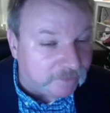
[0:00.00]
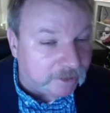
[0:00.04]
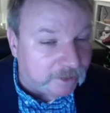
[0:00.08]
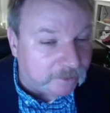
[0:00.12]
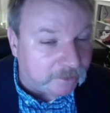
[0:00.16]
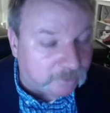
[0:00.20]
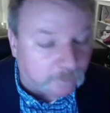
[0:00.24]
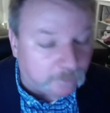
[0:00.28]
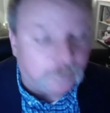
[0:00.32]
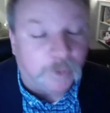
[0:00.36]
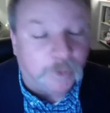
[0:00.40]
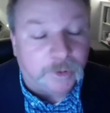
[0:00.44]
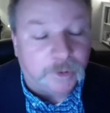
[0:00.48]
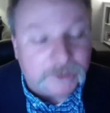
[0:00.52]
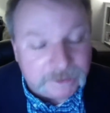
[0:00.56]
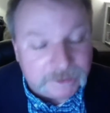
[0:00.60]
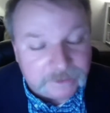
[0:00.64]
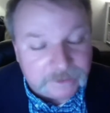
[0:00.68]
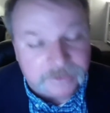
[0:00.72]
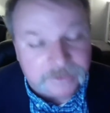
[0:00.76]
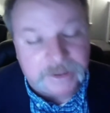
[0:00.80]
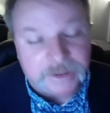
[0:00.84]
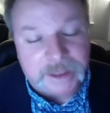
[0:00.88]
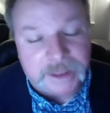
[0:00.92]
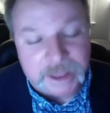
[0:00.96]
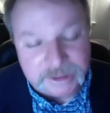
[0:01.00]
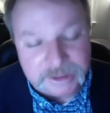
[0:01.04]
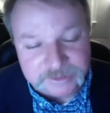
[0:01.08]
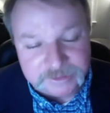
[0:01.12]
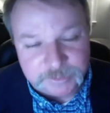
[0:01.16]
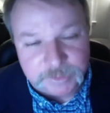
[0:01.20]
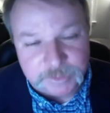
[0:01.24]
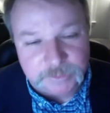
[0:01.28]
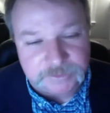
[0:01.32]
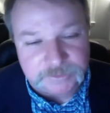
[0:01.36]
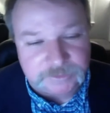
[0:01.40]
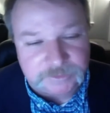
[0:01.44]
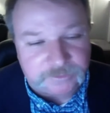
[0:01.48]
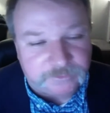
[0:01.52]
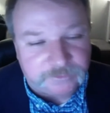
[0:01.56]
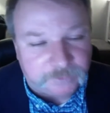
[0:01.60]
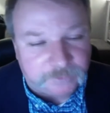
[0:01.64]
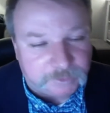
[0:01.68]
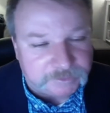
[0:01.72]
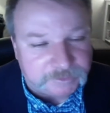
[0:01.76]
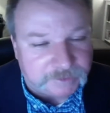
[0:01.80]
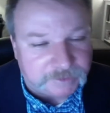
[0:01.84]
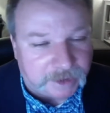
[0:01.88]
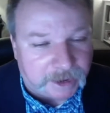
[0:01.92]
The burning of the Gatsby was the first